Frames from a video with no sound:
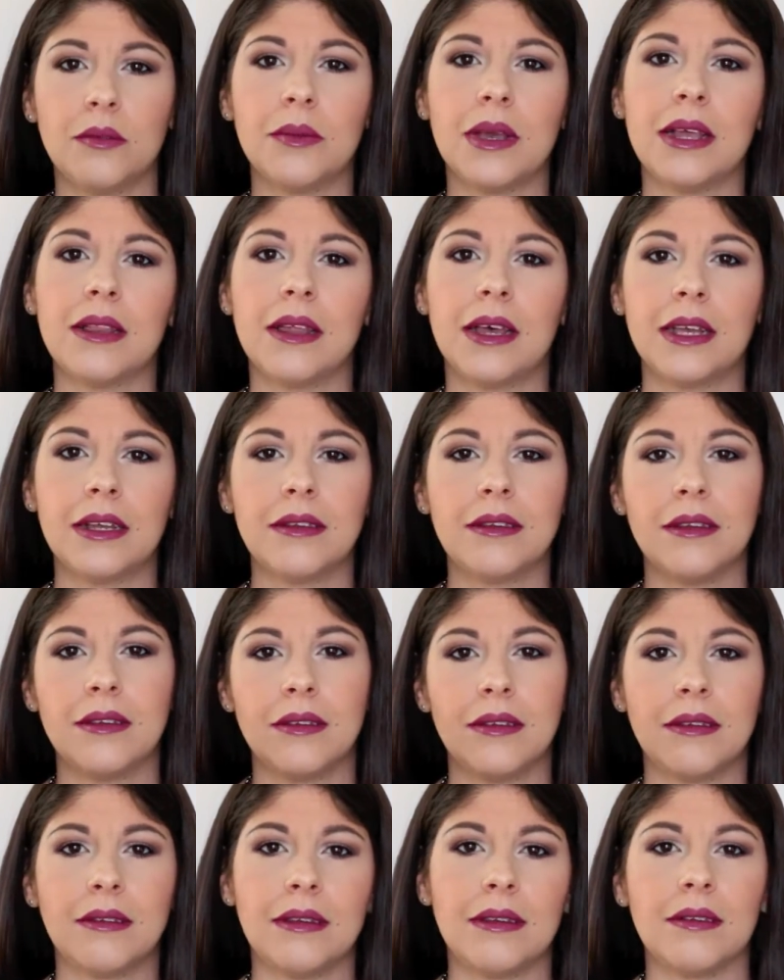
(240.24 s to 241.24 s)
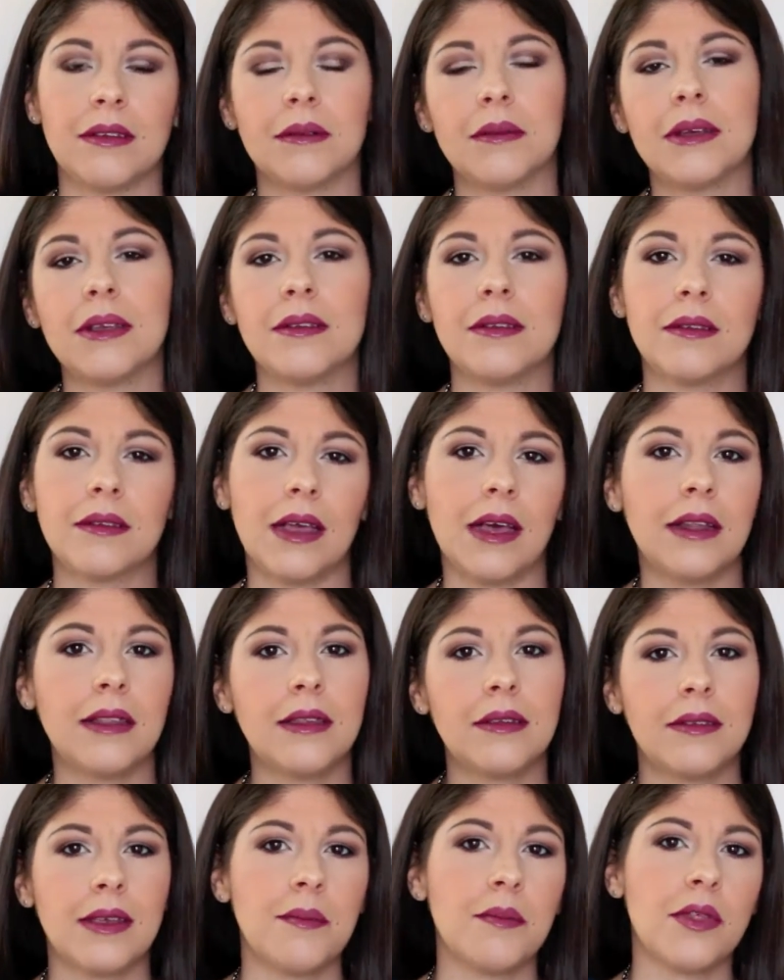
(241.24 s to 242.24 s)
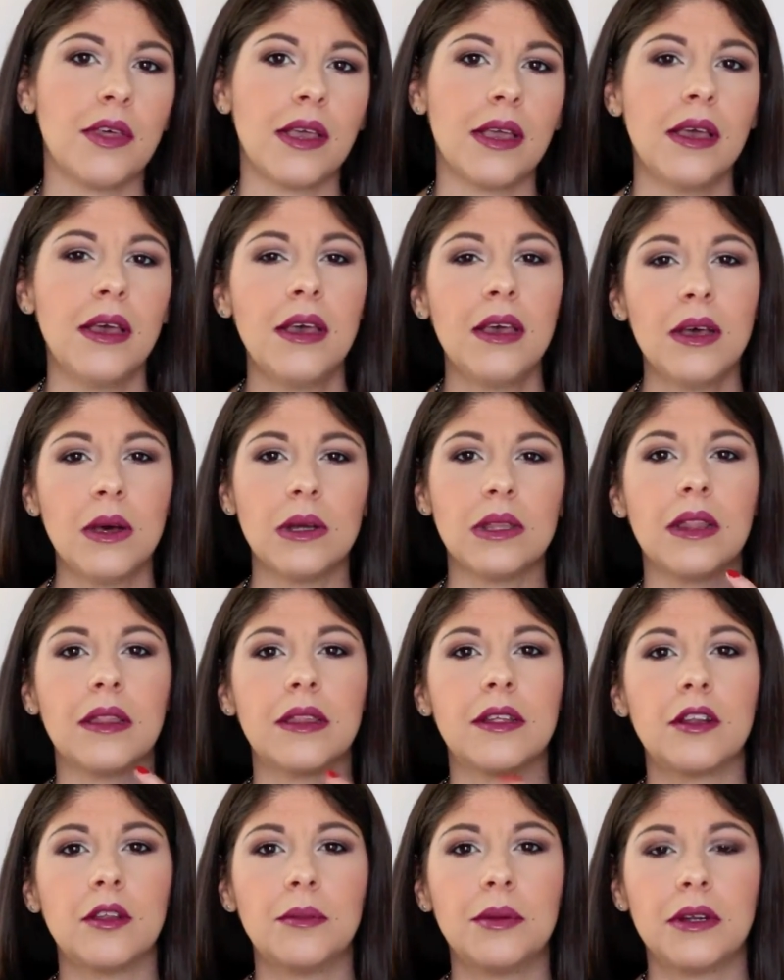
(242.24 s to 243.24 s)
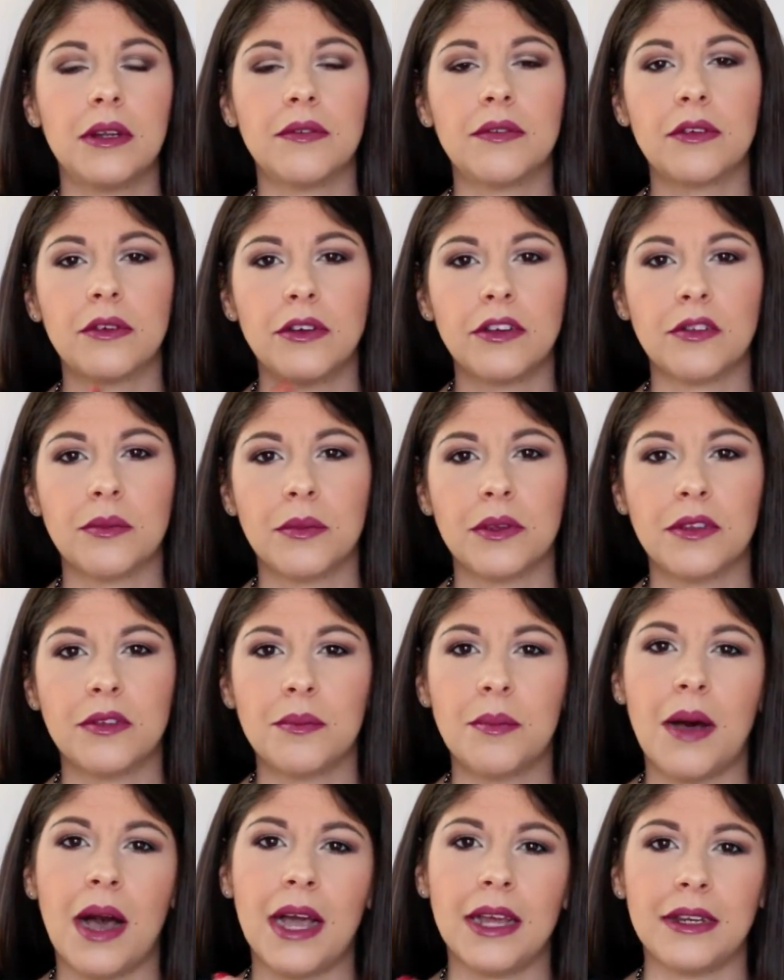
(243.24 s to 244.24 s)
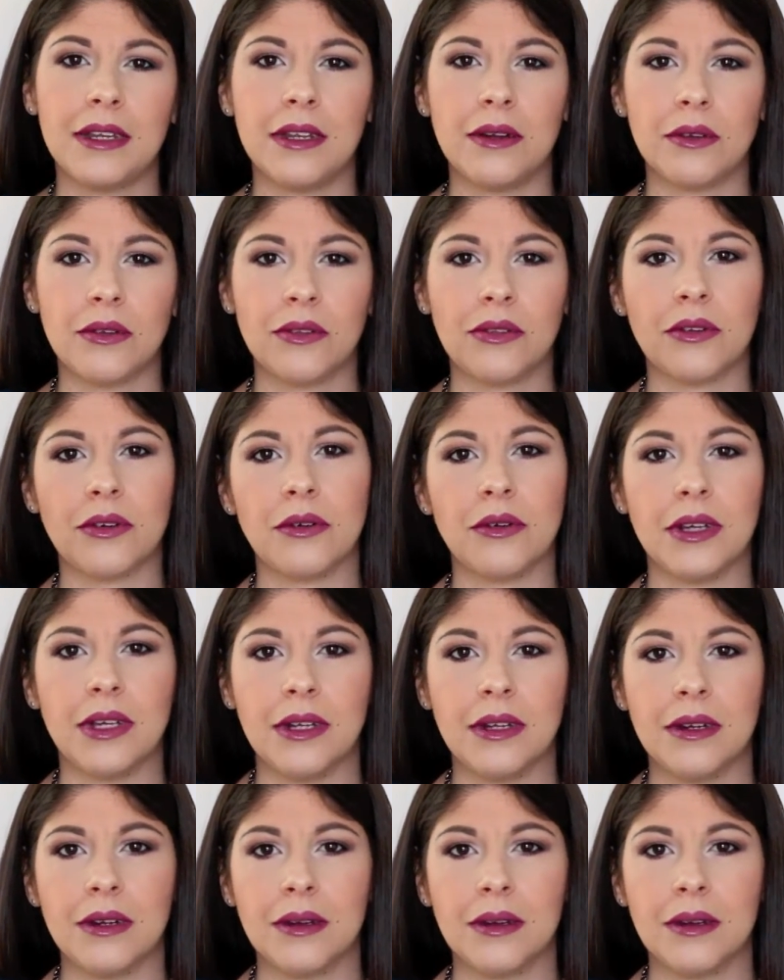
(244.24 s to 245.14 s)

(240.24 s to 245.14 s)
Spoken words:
may like "'Tis the Season" because it's kind of the same thing with a little bit of Christmas pine needles thrown in.